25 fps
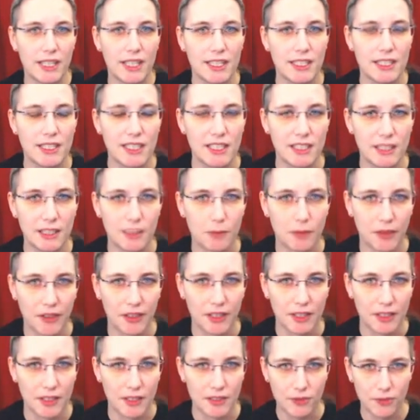in and
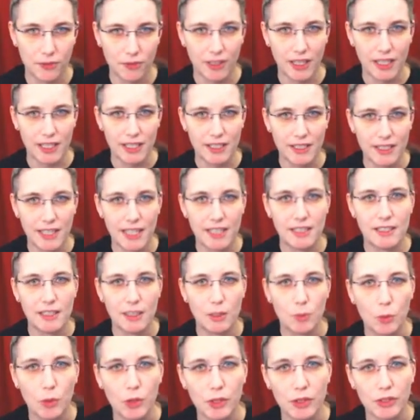everything is fine and dandy
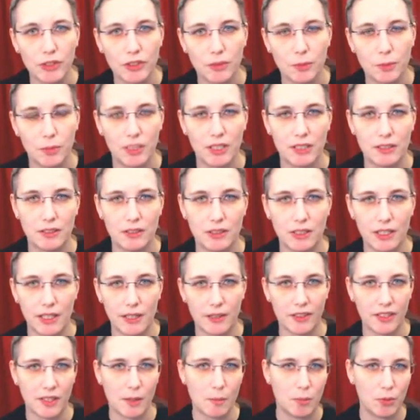and works but
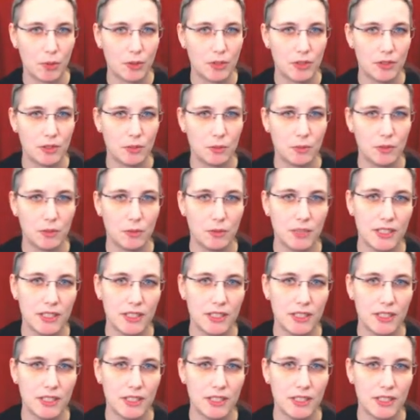at some point you will